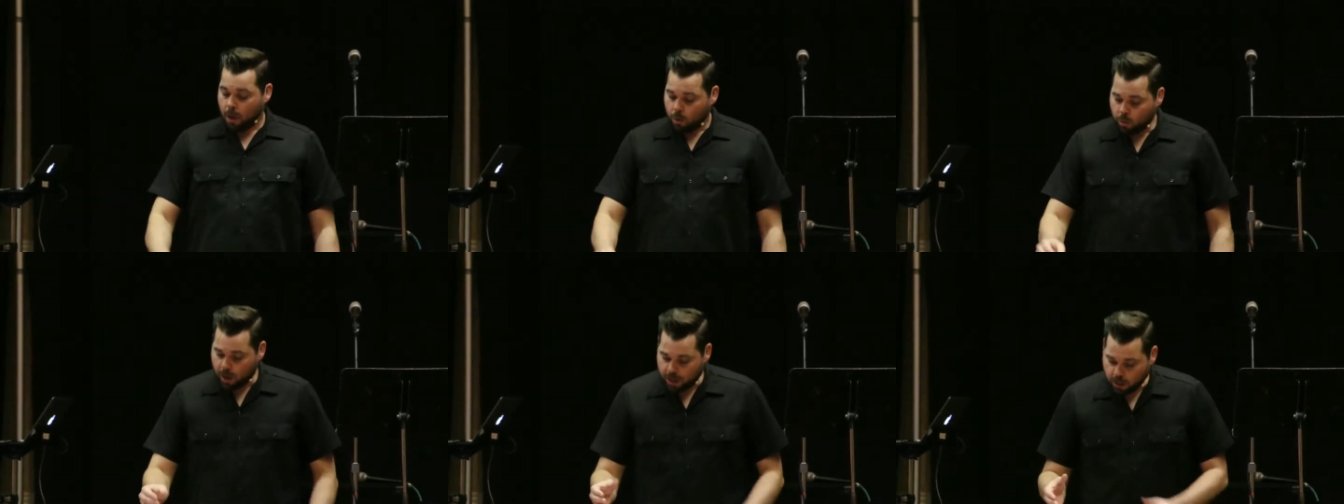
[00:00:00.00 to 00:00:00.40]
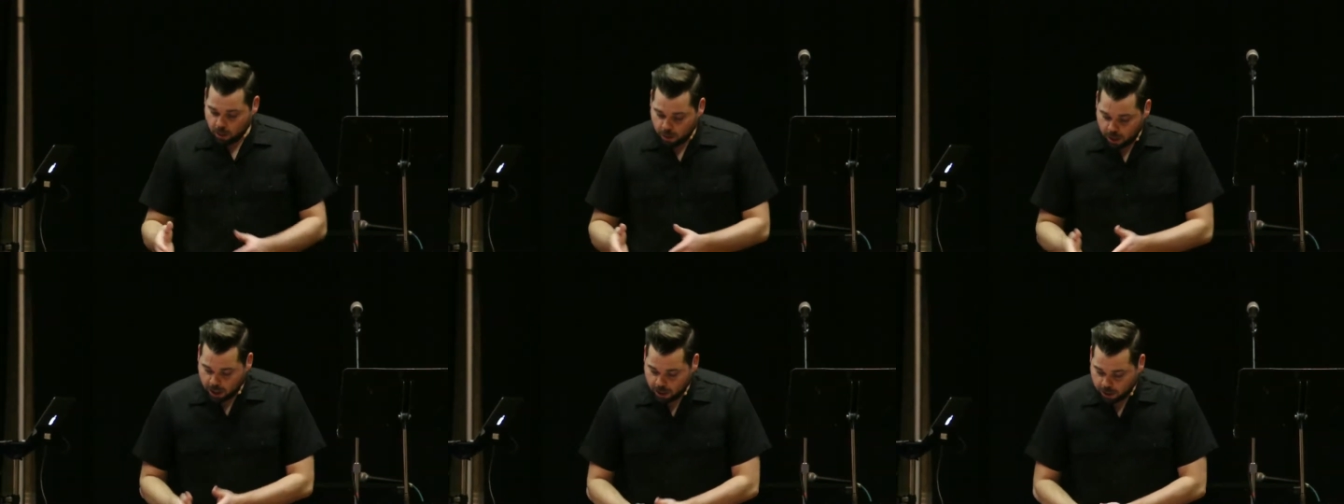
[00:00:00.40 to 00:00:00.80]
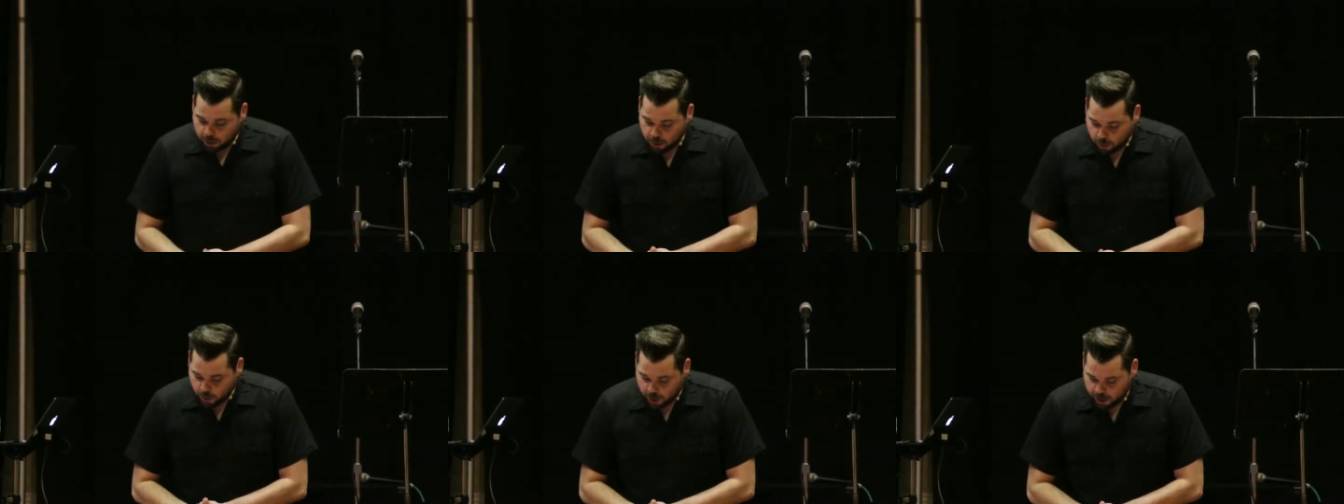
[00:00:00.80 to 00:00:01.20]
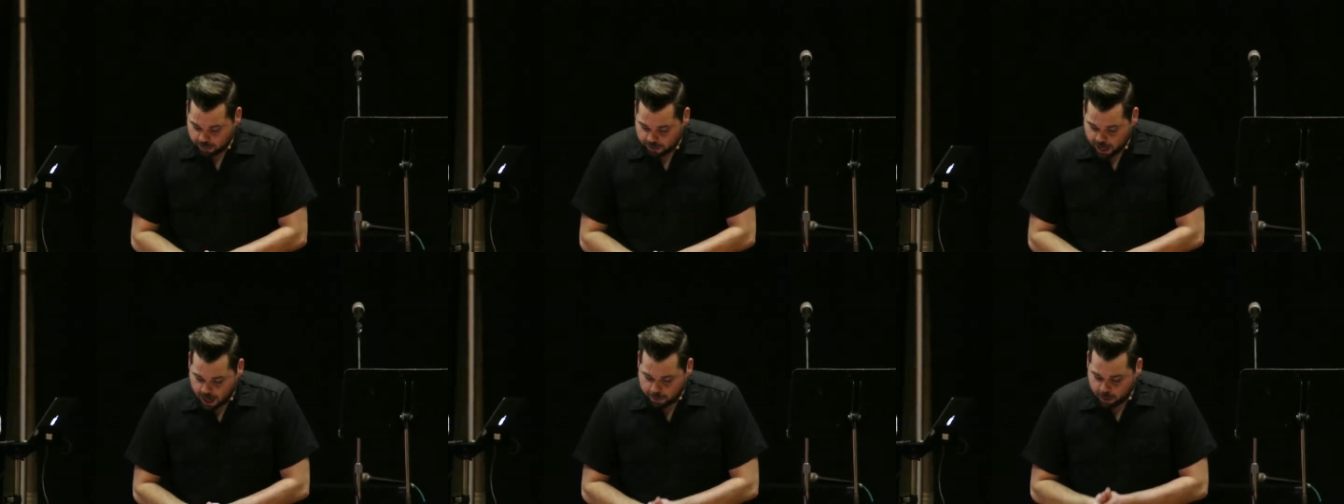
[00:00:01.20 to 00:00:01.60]
when you hear the word
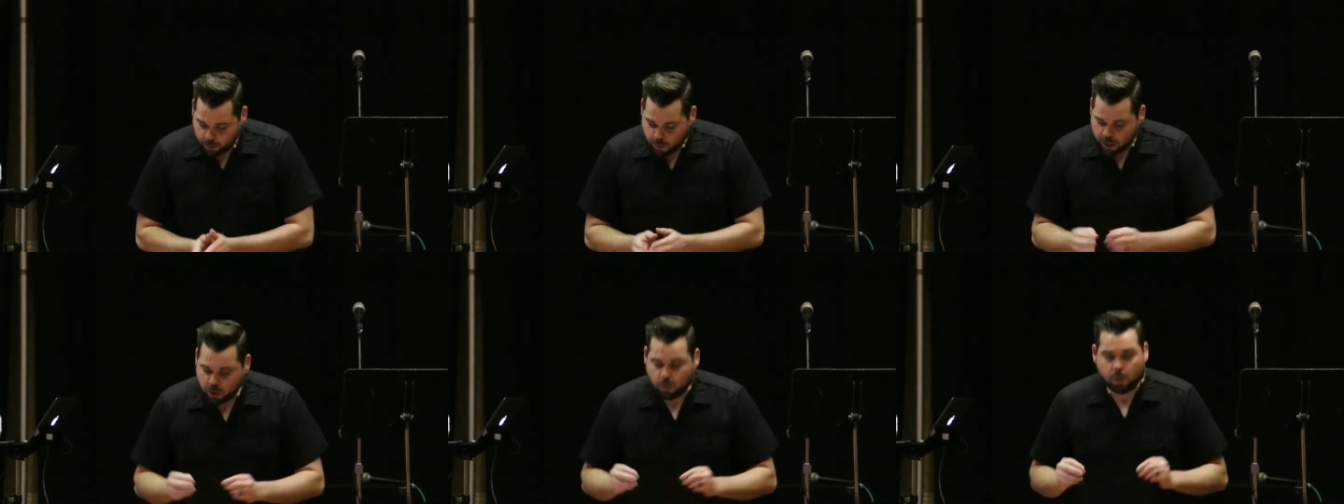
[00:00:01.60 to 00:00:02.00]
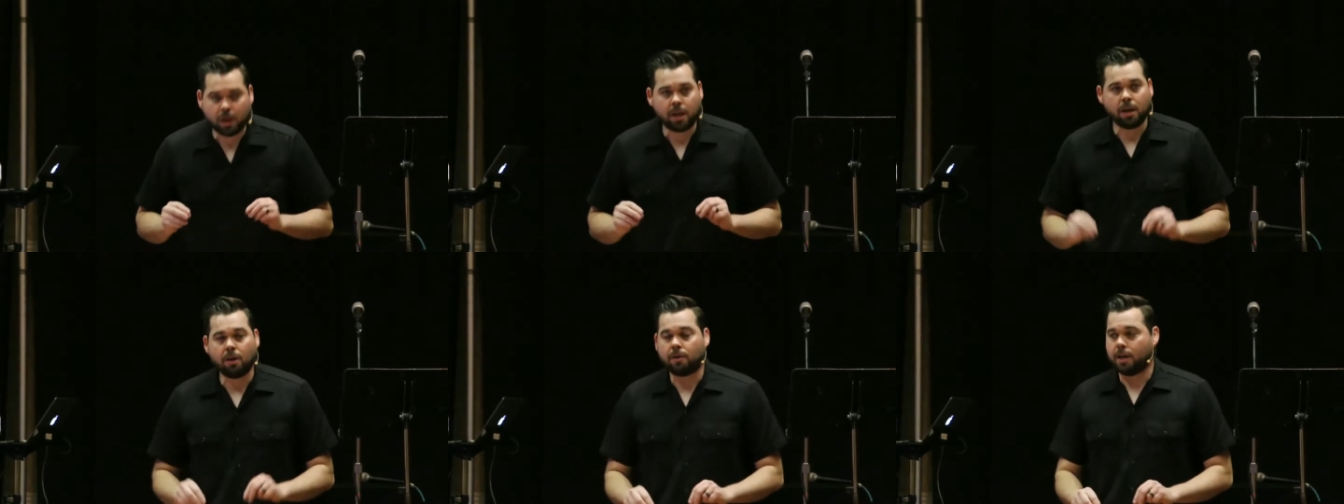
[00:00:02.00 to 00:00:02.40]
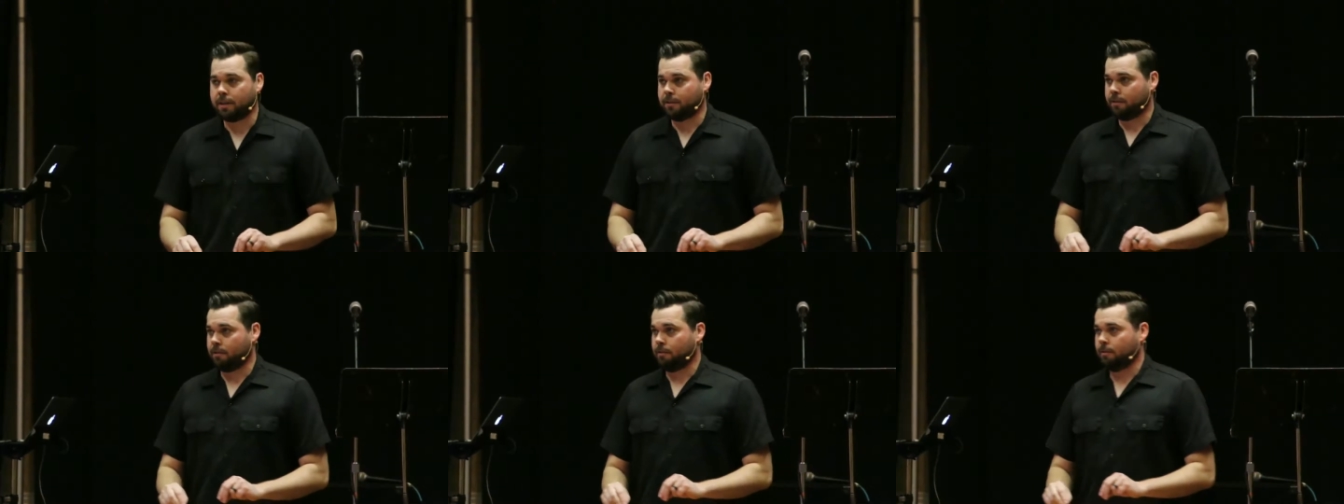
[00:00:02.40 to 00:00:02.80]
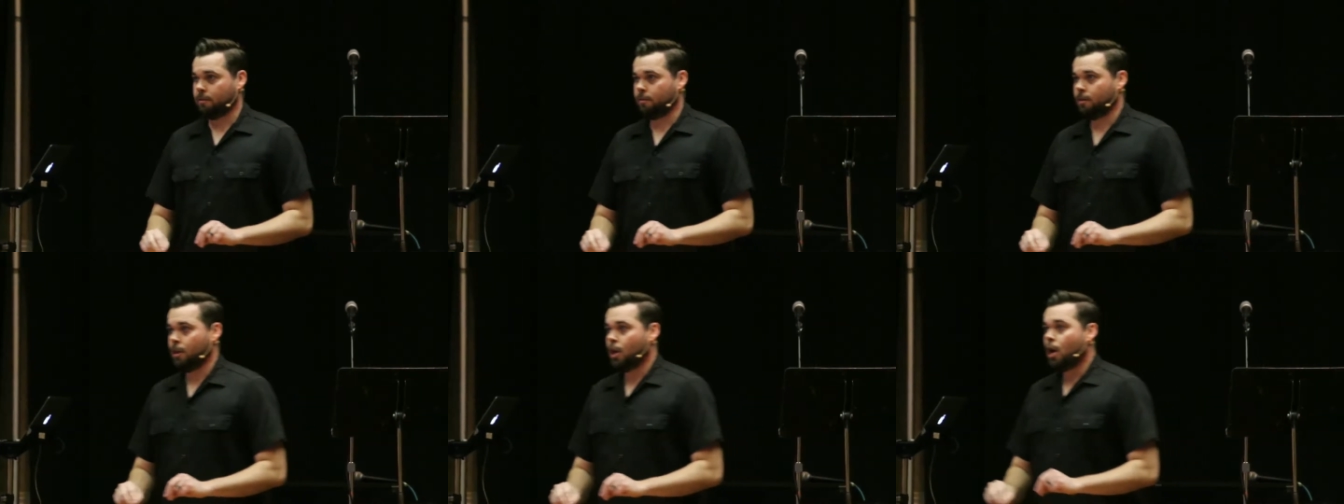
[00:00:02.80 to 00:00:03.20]
of God, but when you hear it,
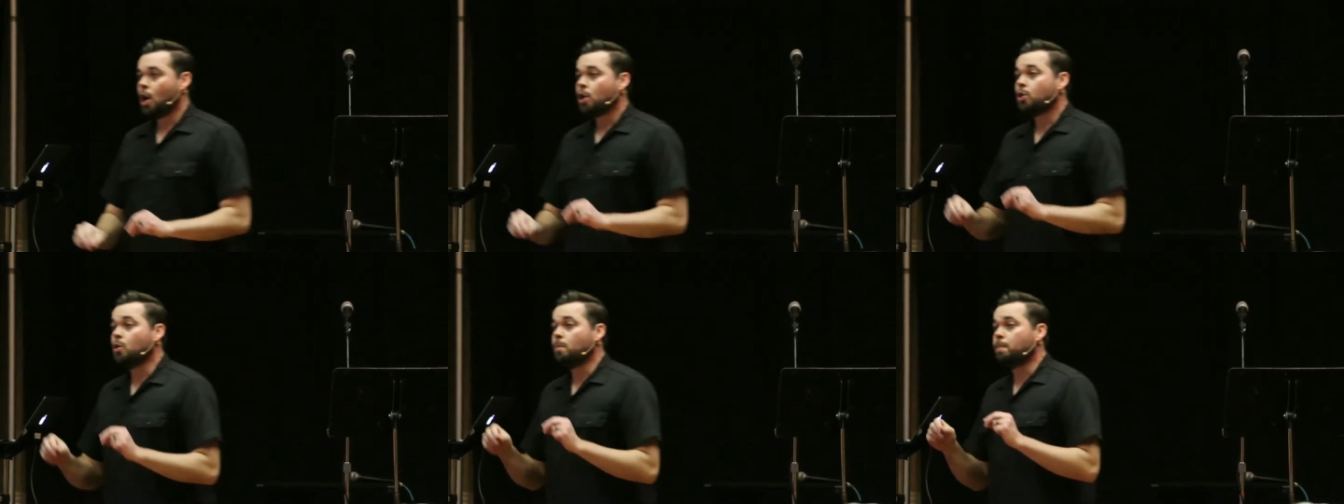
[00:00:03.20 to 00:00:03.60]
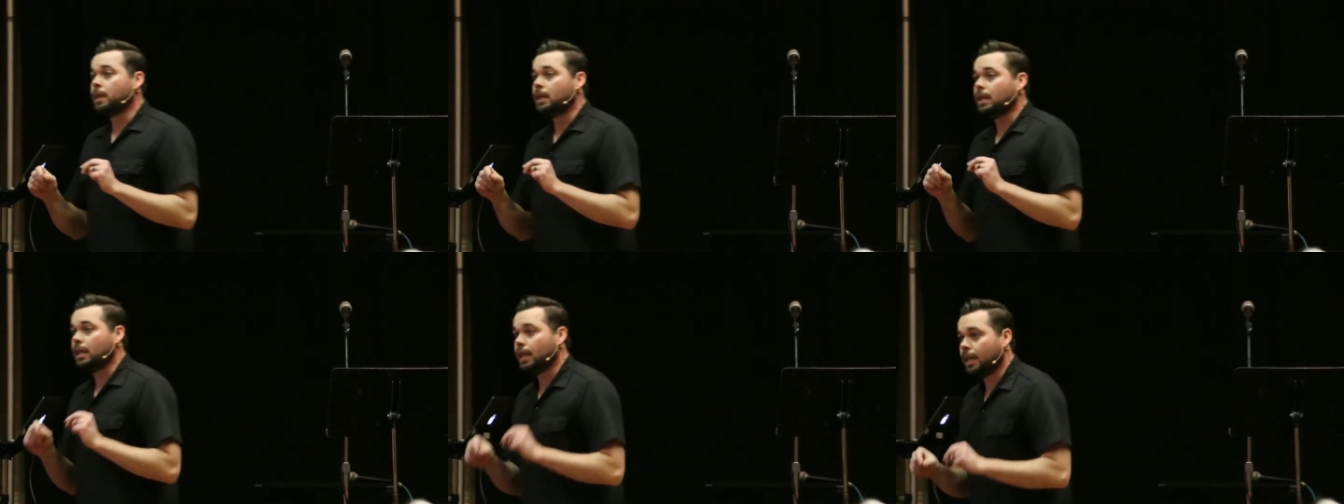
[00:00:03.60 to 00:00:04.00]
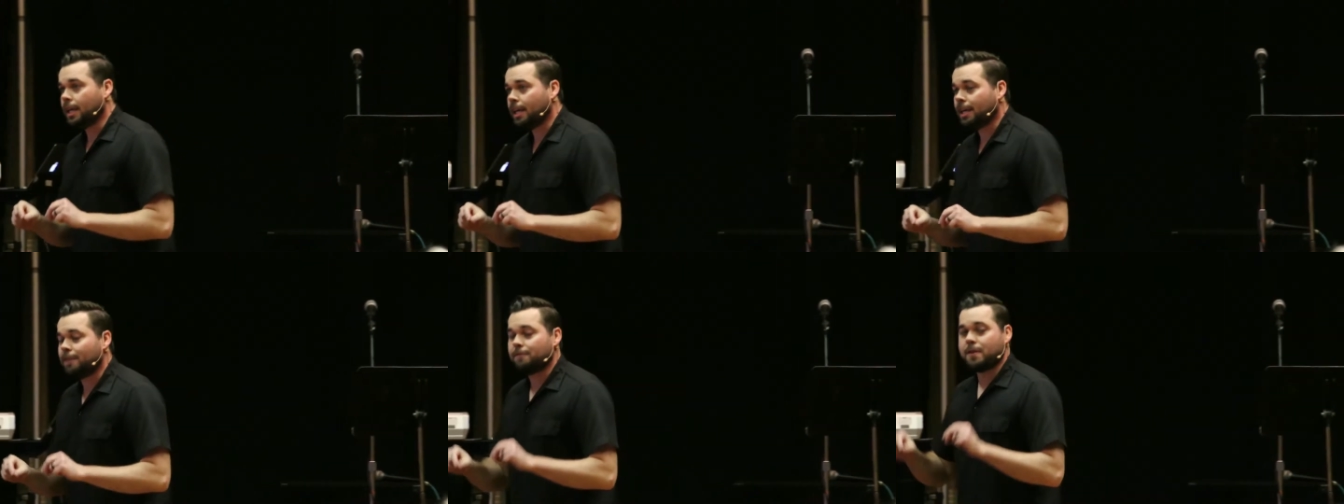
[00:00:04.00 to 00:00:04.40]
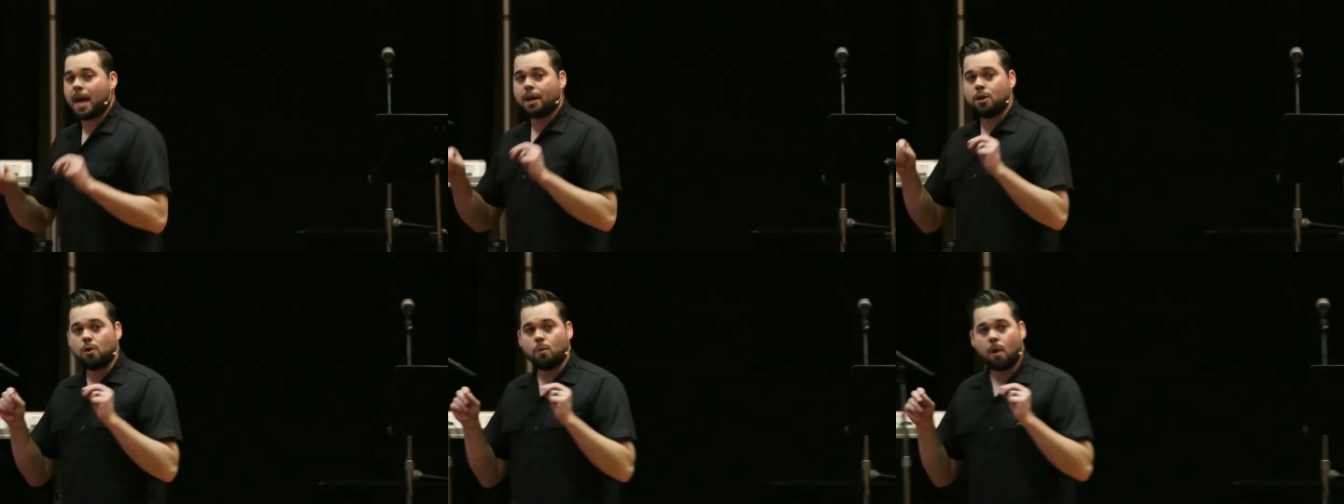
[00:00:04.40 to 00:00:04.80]
you believe
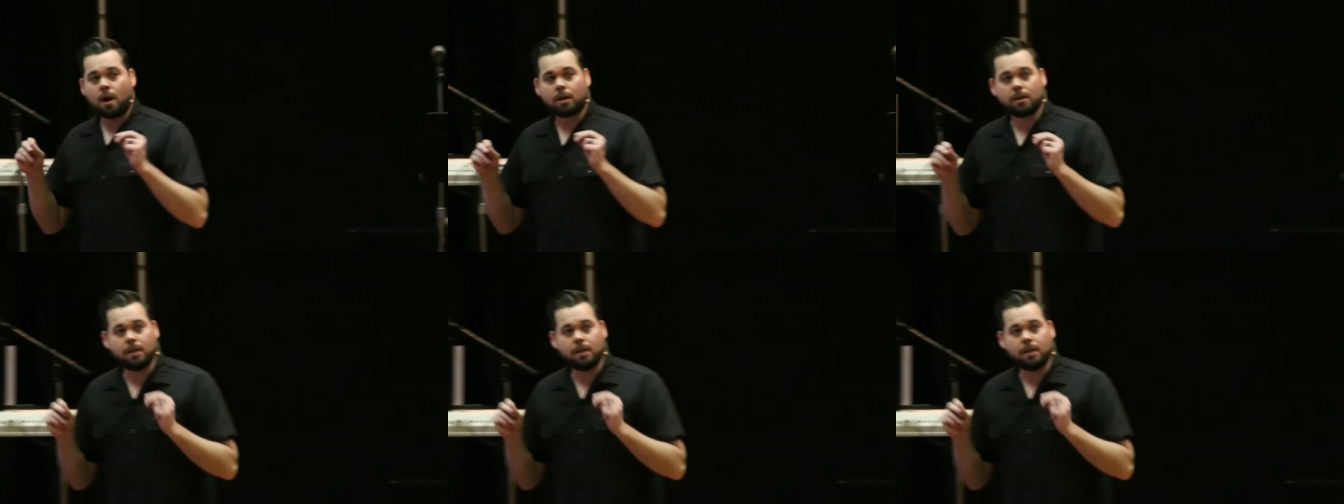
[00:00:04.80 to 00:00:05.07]
that you are